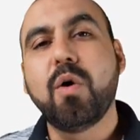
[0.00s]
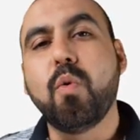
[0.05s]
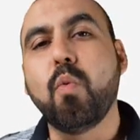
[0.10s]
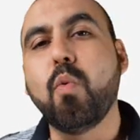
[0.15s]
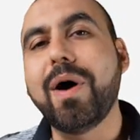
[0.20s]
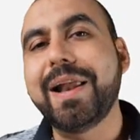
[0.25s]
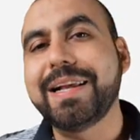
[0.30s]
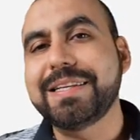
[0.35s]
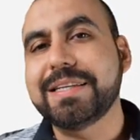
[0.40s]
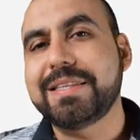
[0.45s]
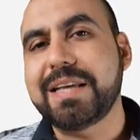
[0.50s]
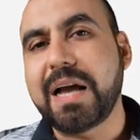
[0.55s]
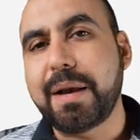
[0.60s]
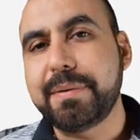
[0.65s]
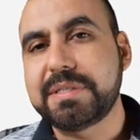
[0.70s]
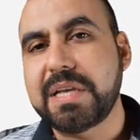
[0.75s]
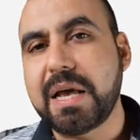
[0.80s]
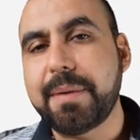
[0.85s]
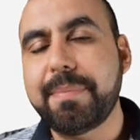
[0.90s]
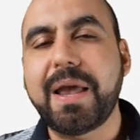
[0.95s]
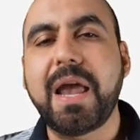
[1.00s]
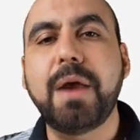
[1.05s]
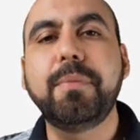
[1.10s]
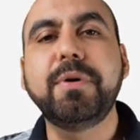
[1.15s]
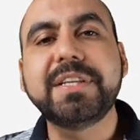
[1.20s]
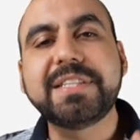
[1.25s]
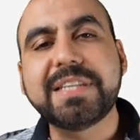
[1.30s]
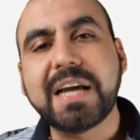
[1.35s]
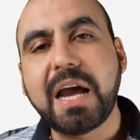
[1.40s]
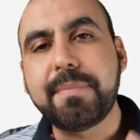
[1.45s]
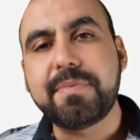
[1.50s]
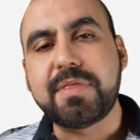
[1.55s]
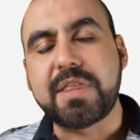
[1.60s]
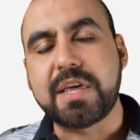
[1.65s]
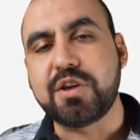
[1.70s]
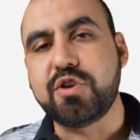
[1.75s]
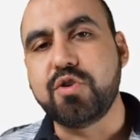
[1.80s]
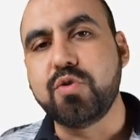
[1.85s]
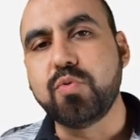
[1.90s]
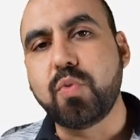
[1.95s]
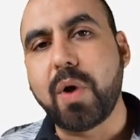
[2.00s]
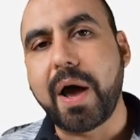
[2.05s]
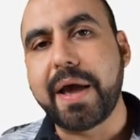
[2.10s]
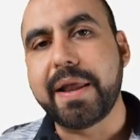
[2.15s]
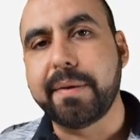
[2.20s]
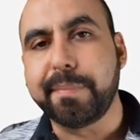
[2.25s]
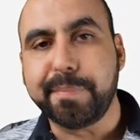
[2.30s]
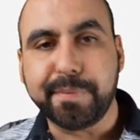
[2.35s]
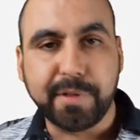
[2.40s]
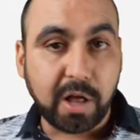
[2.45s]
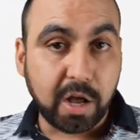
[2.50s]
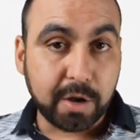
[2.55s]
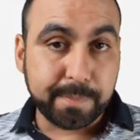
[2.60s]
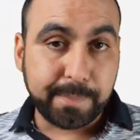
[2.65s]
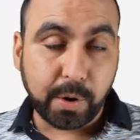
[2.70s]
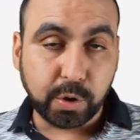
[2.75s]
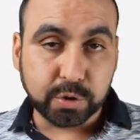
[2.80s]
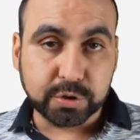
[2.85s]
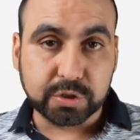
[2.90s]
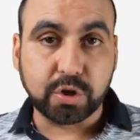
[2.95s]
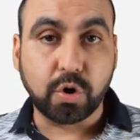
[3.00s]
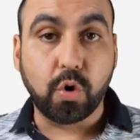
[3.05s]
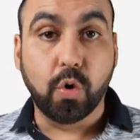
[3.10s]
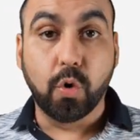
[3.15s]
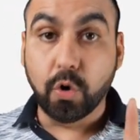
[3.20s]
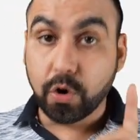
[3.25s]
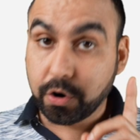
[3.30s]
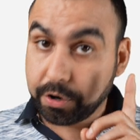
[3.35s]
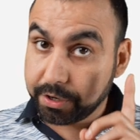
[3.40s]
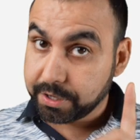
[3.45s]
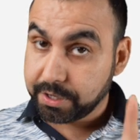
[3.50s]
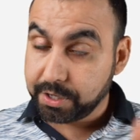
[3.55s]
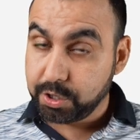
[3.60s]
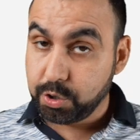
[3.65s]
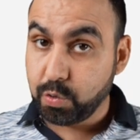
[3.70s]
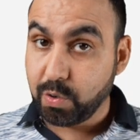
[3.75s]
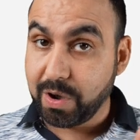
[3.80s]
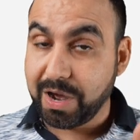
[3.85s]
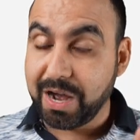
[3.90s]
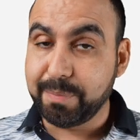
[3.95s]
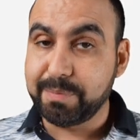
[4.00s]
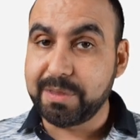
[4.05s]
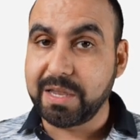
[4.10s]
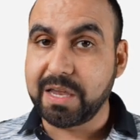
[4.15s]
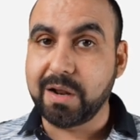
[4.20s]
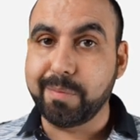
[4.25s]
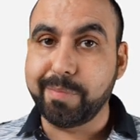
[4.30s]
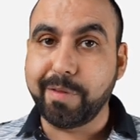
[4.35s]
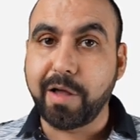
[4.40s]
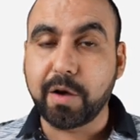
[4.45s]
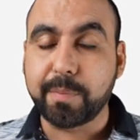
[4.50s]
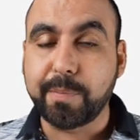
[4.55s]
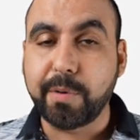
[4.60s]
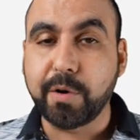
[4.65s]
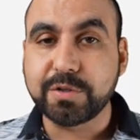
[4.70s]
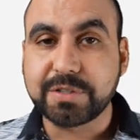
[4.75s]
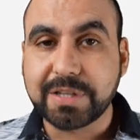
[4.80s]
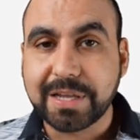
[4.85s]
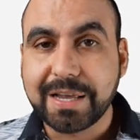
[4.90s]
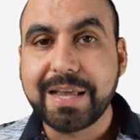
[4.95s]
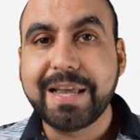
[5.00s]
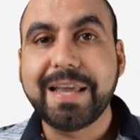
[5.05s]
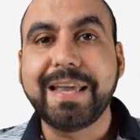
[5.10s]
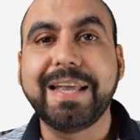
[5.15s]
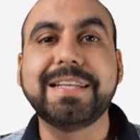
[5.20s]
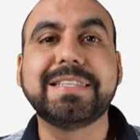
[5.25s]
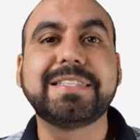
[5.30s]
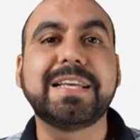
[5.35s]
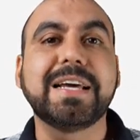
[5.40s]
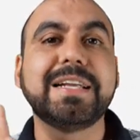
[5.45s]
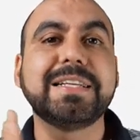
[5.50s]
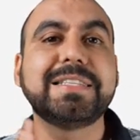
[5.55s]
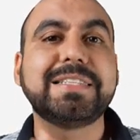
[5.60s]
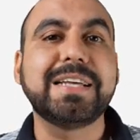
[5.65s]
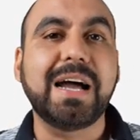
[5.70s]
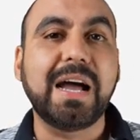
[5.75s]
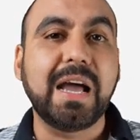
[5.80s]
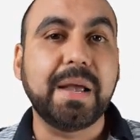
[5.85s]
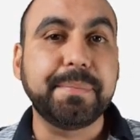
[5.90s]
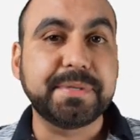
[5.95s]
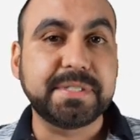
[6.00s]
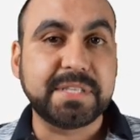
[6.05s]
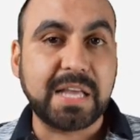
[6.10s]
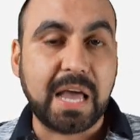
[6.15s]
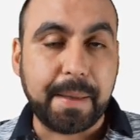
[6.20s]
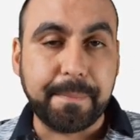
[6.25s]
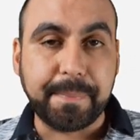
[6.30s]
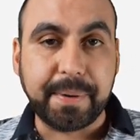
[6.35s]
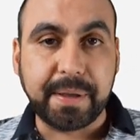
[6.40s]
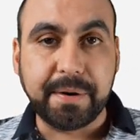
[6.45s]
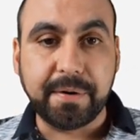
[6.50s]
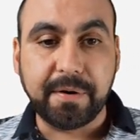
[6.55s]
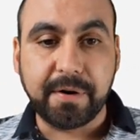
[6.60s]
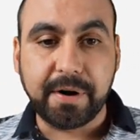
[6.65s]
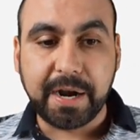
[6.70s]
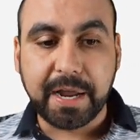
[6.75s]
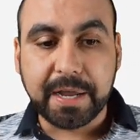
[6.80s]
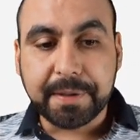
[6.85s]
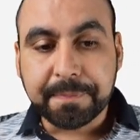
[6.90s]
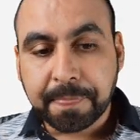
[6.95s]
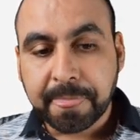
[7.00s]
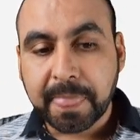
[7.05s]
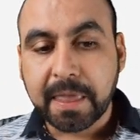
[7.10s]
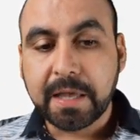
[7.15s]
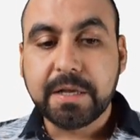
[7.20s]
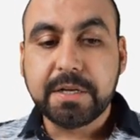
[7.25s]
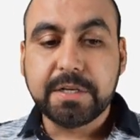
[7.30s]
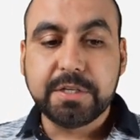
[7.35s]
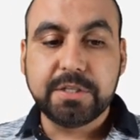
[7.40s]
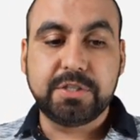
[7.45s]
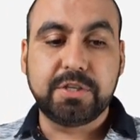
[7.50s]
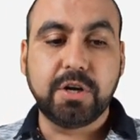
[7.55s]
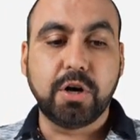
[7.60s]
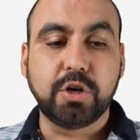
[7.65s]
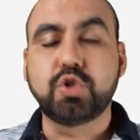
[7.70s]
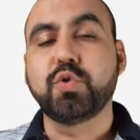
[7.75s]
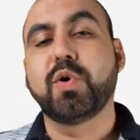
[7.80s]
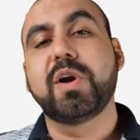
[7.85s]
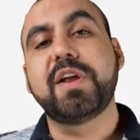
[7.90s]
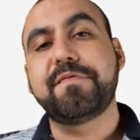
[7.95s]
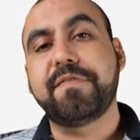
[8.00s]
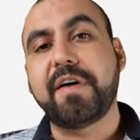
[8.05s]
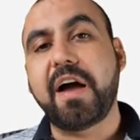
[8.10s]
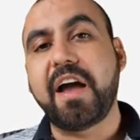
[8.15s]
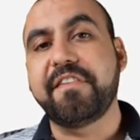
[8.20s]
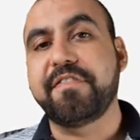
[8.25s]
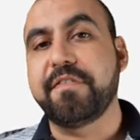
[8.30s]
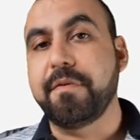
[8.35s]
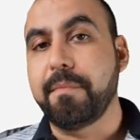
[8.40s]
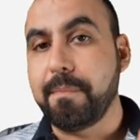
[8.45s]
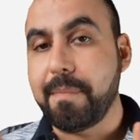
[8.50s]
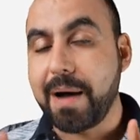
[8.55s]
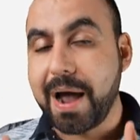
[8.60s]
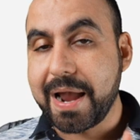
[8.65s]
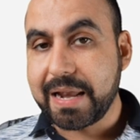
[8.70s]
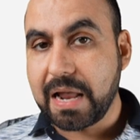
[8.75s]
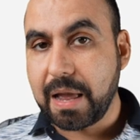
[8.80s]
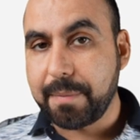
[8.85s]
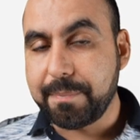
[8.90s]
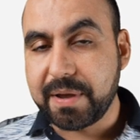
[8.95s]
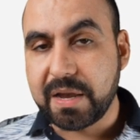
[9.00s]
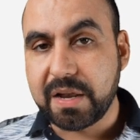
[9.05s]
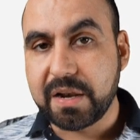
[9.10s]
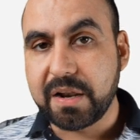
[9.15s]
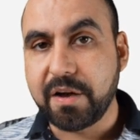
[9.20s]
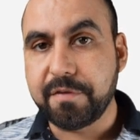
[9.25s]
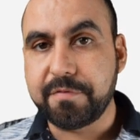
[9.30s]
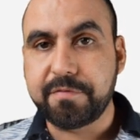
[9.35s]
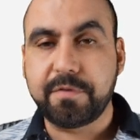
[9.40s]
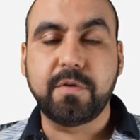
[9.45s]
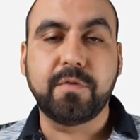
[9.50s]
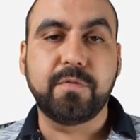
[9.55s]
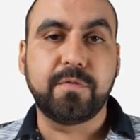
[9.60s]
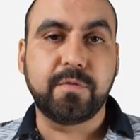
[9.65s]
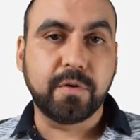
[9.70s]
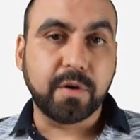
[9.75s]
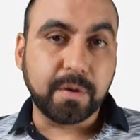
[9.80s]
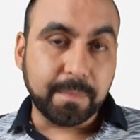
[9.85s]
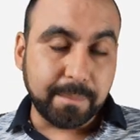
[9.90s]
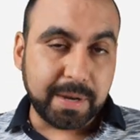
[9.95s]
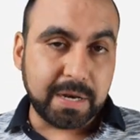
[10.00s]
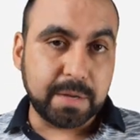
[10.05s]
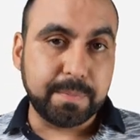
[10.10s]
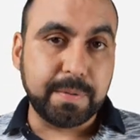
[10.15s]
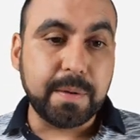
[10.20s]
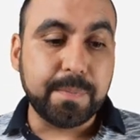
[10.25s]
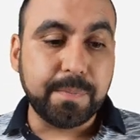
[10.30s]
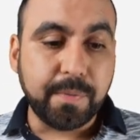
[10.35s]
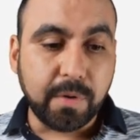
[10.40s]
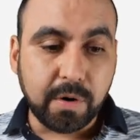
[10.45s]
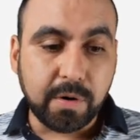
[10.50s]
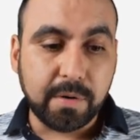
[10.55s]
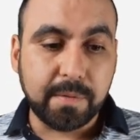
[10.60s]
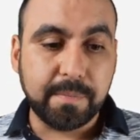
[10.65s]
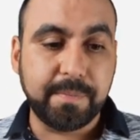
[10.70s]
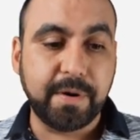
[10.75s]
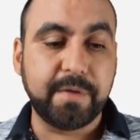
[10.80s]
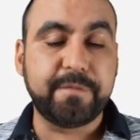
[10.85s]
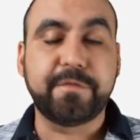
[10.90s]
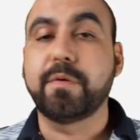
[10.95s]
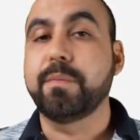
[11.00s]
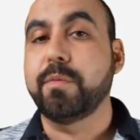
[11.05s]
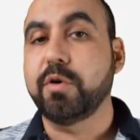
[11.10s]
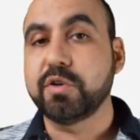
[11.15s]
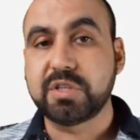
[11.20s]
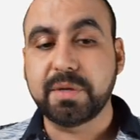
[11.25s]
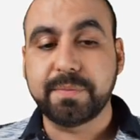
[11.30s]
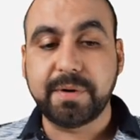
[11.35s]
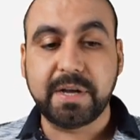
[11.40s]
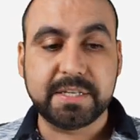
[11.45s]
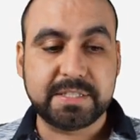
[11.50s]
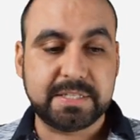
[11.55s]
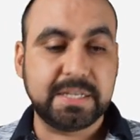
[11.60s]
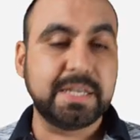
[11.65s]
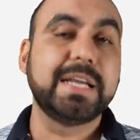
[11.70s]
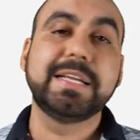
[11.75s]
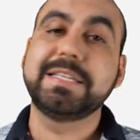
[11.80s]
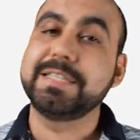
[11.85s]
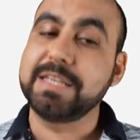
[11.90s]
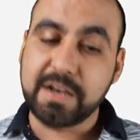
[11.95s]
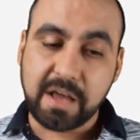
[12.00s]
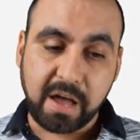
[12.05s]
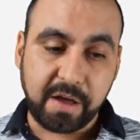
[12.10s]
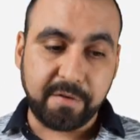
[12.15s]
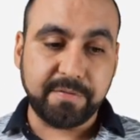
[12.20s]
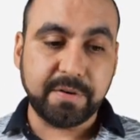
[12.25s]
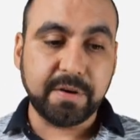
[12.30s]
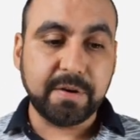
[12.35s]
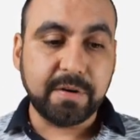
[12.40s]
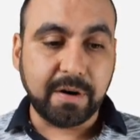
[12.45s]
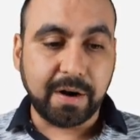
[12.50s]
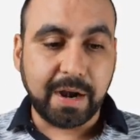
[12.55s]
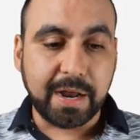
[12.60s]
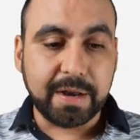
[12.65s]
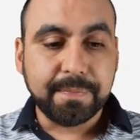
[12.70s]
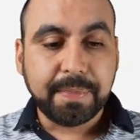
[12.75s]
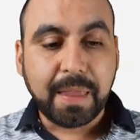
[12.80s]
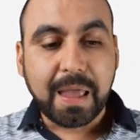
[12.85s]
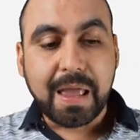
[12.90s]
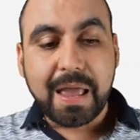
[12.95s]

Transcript: What is a timestamp? Every time that you write a blog post or you update a blog post, it's gonna timestamp it, all right? So 25 might not be enough for many people, but for most of us, it's enough, right?